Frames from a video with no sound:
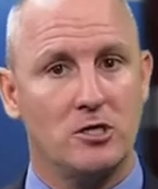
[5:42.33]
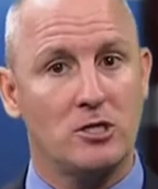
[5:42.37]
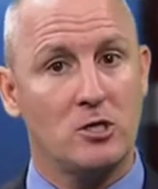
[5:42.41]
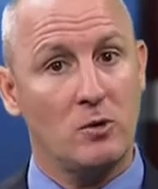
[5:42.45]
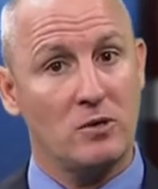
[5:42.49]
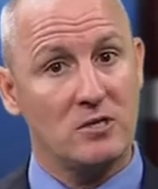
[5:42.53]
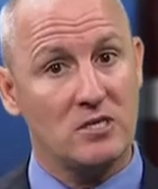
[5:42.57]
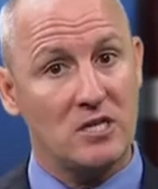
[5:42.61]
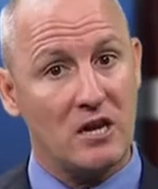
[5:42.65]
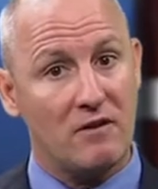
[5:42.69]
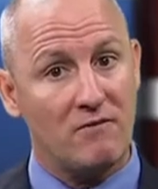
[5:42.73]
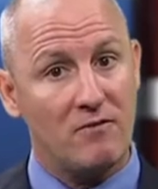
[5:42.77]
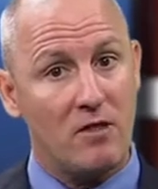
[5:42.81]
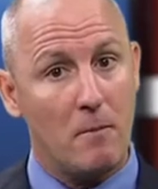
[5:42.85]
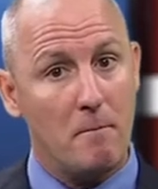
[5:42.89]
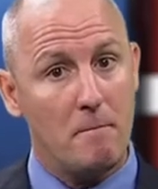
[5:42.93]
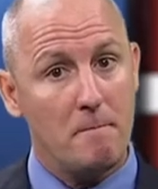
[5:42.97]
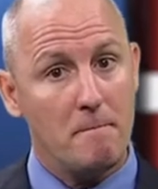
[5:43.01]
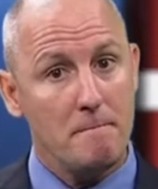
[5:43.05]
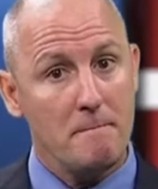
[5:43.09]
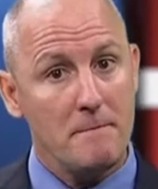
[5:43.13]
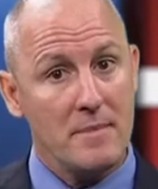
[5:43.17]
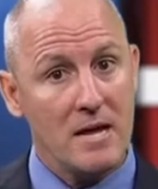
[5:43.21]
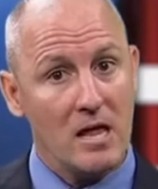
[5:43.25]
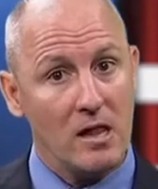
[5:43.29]
So instead of the $1
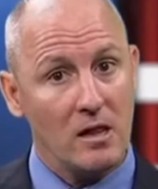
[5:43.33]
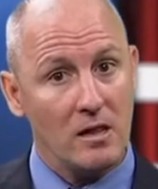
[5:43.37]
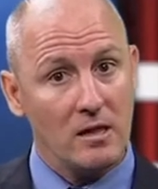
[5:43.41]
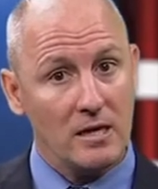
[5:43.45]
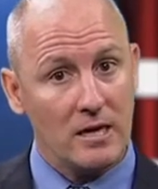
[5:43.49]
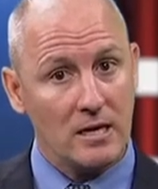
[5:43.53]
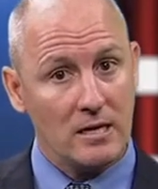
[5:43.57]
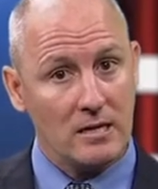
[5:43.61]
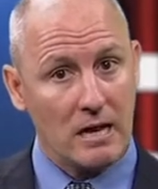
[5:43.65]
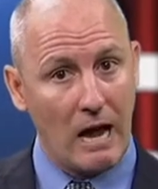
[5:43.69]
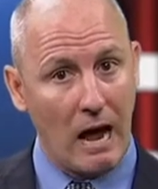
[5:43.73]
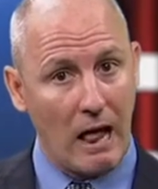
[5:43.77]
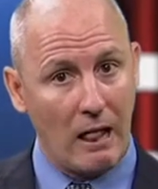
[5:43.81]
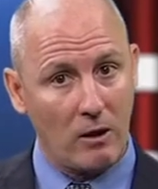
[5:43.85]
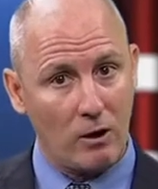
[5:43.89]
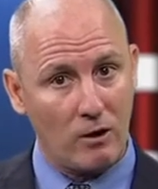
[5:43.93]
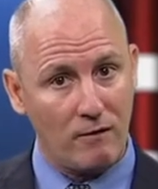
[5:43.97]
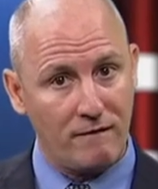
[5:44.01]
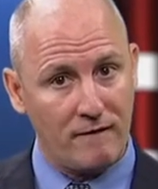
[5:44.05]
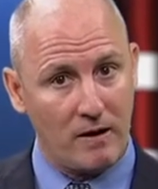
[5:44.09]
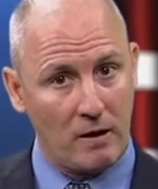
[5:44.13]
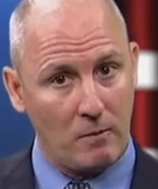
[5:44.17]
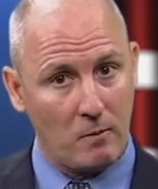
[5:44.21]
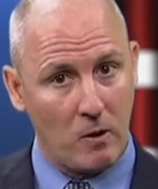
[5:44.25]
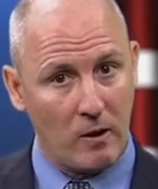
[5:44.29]
million
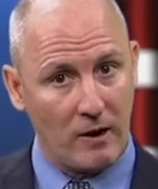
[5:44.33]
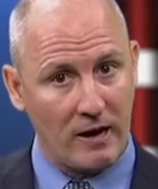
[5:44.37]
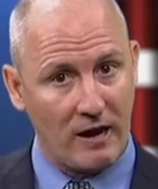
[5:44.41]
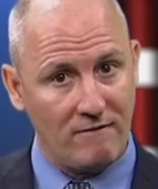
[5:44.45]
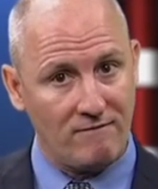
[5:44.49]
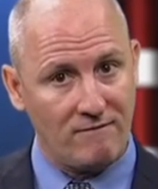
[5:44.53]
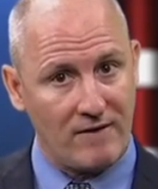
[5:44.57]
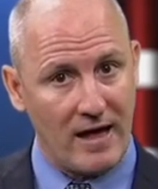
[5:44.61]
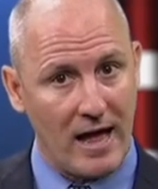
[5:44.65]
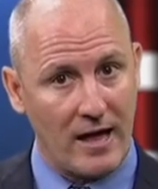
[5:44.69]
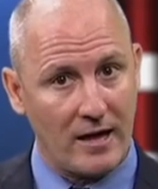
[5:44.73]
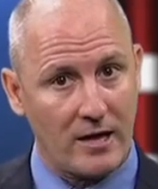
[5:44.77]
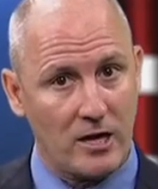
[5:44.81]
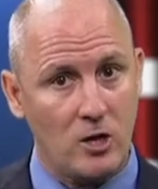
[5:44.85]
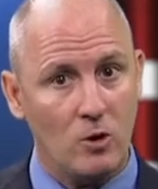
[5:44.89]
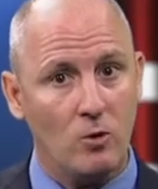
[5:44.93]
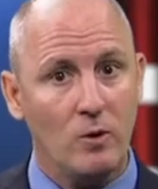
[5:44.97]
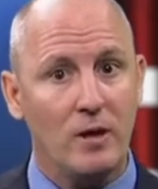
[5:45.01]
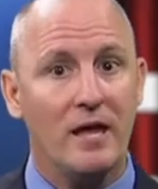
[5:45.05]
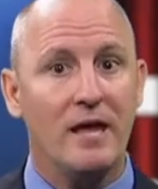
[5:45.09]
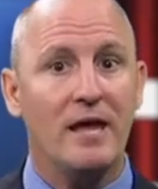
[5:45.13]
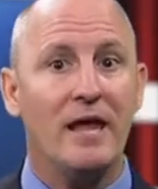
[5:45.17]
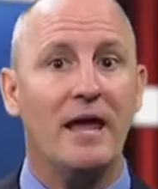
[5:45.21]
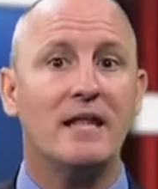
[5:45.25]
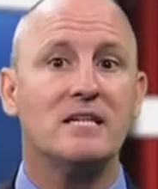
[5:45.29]
fair market value,
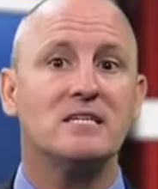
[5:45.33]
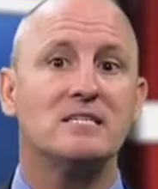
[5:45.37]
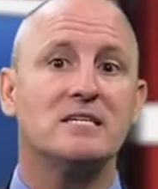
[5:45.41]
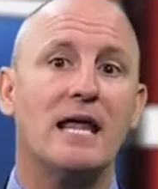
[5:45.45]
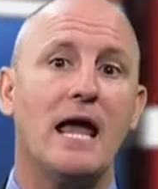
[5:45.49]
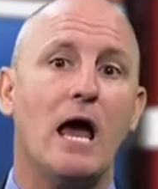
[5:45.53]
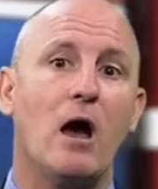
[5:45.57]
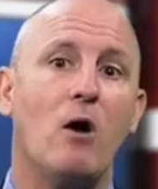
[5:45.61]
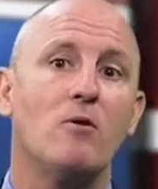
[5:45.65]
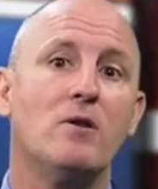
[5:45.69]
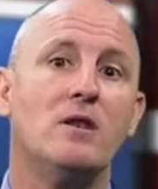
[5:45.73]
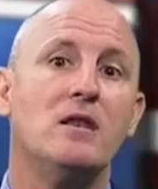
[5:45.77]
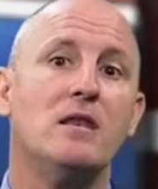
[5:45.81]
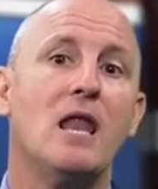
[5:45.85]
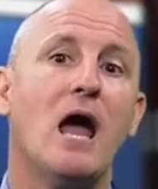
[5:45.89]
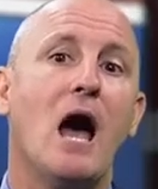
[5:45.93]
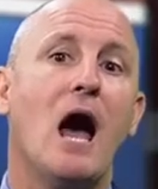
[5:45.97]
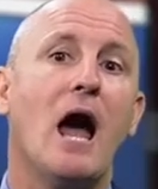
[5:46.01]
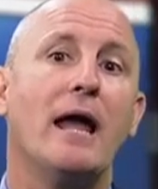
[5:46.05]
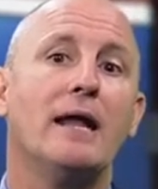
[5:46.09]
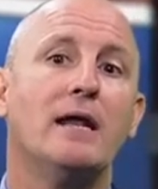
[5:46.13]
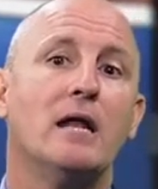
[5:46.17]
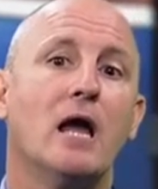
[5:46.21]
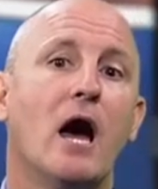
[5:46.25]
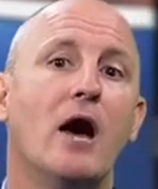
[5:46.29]
it's now
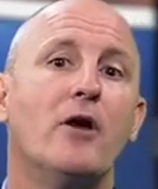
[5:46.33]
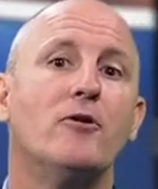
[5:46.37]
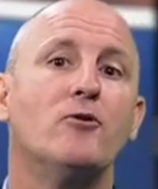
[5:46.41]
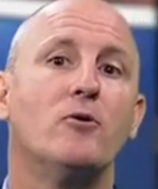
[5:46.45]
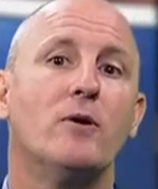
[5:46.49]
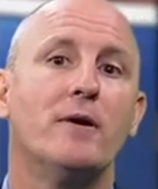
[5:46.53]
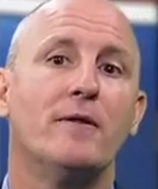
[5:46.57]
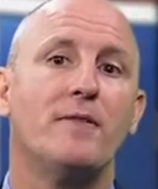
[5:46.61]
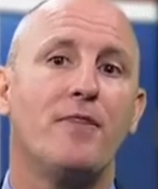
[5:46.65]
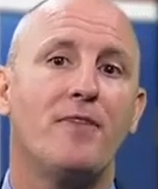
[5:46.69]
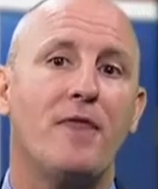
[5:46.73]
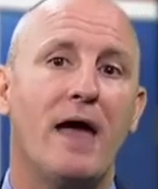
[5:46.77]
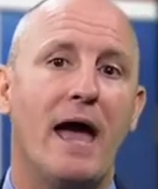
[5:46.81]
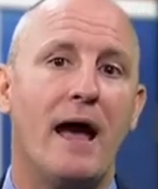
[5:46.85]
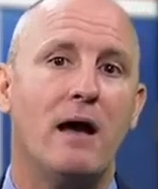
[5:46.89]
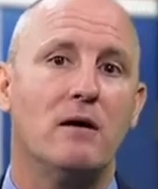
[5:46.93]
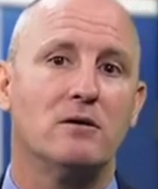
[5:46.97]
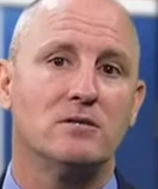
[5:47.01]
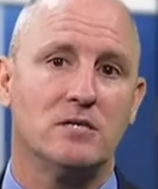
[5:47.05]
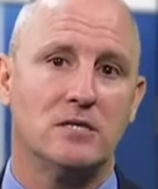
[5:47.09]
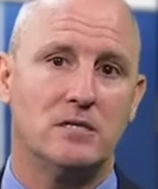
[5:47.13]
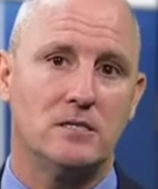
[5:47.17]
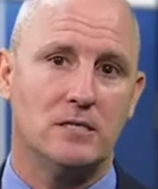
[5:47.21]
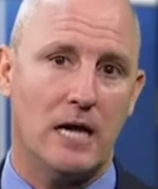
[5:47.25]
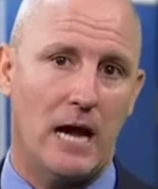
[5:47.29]

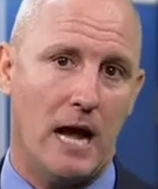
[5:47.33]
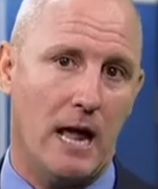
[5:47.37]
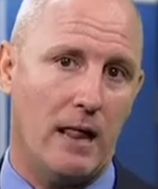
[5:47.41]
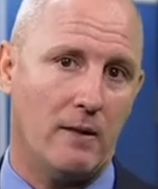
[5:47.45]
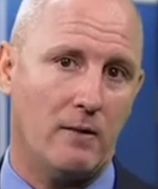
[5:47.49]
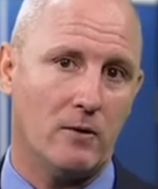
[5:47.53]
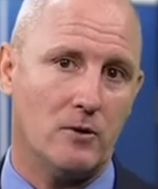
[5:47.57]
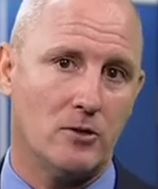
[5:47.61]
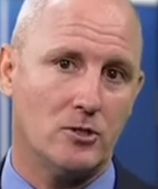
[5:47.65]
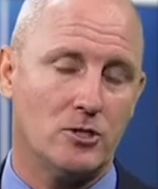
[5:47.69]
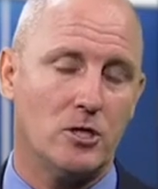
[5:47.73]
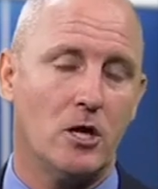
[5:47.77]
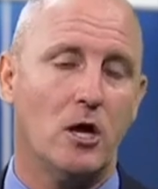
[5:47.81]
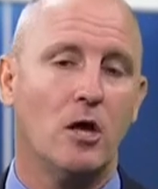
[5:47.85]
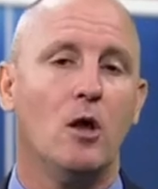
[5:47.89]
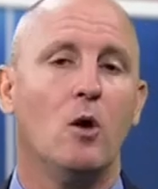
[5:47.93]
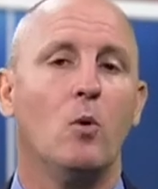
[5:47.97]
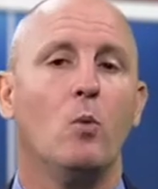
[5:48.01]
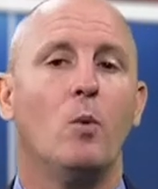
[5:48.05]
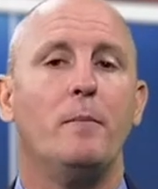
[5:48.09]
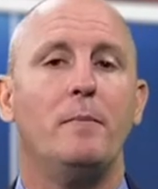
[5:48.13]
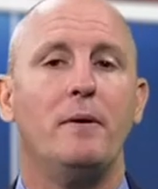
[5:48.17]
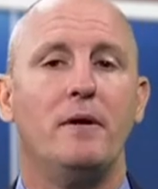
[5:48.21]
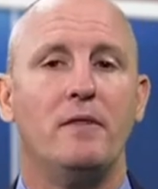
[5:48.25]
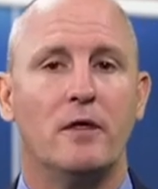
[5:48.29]
$900,000
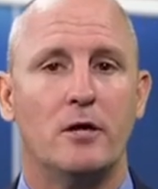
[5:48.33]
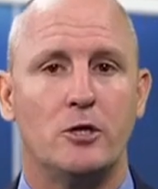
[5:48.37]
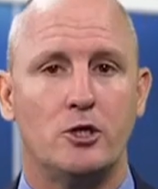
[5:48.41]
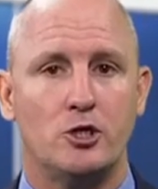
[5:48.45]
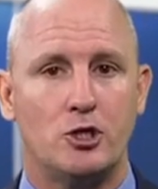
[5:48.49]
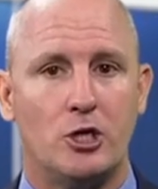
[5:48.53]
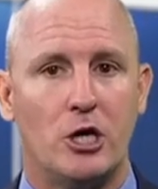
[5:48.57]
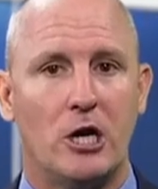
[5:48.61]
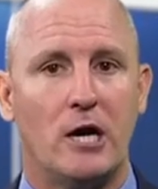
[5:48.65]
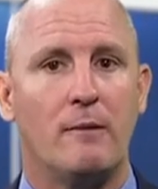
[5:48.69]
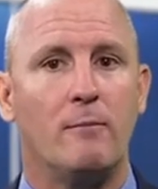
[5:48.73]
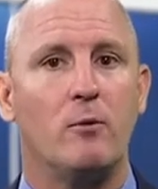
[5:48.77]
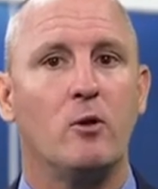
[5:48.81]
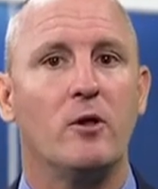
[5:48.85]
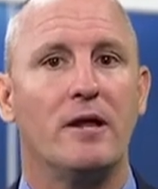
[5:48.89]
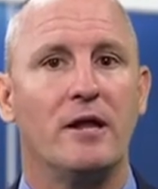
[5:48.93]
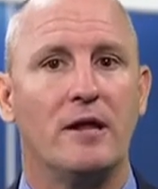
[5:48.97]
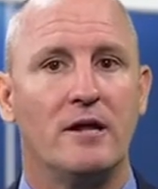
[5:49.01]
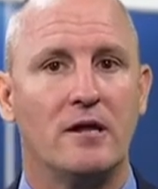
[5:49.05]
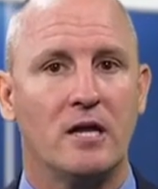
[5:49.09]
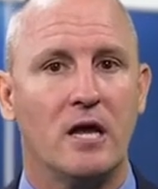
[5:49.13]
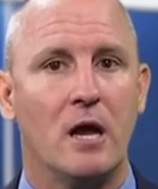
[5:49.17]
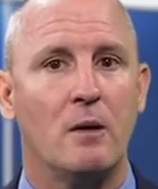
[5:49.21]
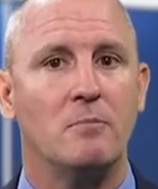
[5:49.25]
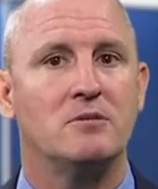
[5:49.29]
would be the charitable
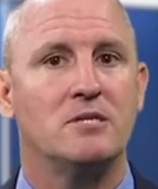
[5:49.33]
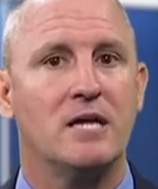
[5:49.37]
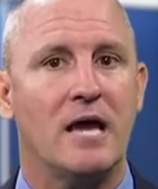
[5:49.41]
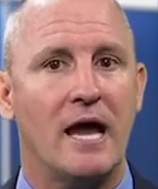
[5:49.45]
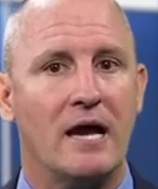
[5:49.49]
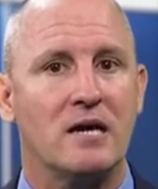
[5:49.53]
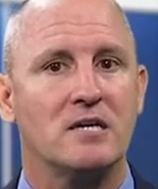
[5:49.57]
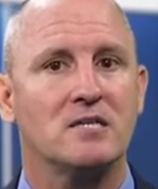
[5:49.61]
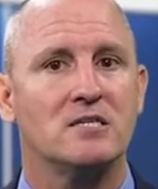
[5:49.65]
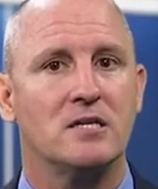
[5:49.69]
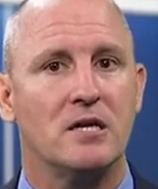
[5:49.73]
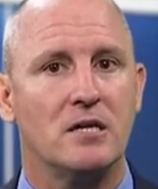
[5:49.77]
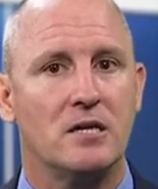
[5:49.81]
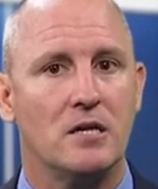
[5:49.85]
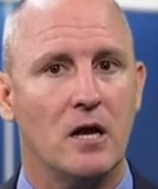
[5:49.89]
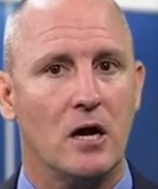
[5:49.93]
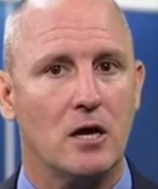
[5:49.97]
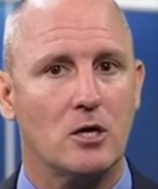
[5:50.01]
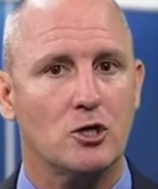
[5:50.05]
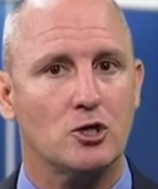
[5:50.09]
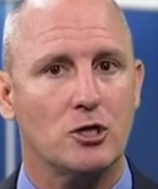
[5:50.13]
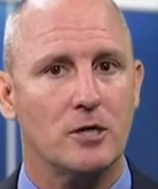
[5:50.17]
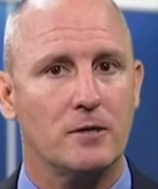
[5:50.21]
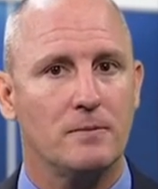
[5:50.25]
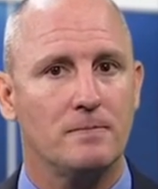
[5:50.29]
income tax
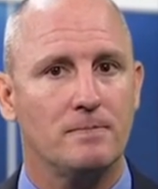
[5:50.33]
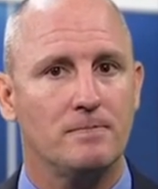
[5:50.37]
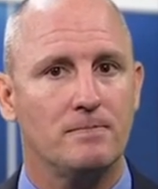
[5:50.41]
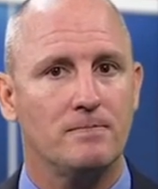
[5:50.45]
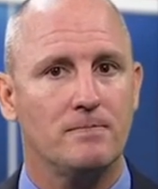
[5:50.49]
deduction.